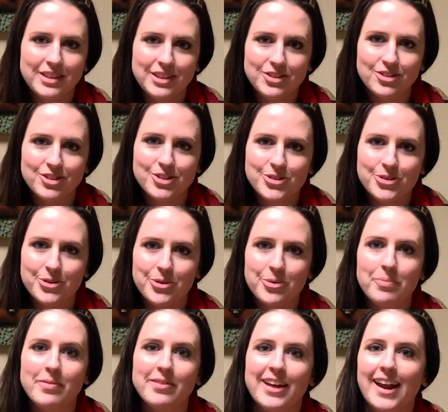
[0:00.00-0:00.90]
interest
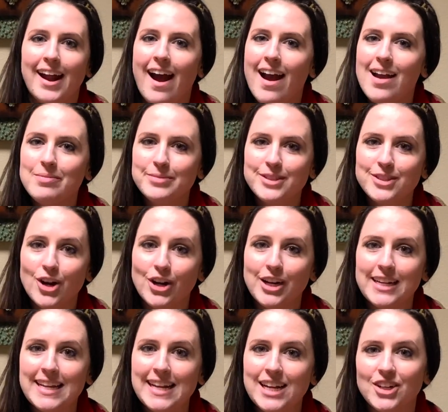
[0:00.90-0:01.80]
group that I'm
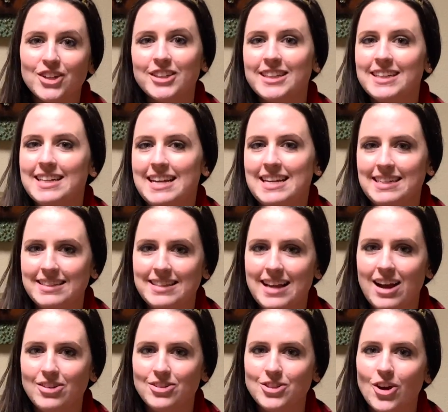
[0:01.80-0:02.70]
starting here at the King's
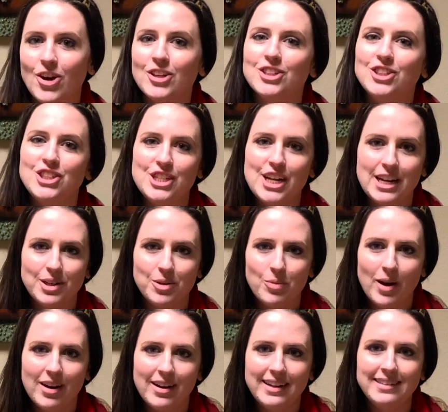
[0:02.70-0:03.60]
House on
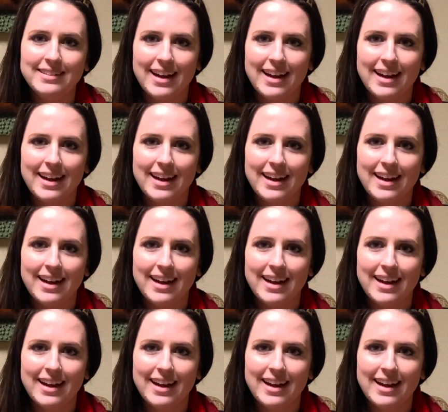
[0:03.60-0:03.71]
January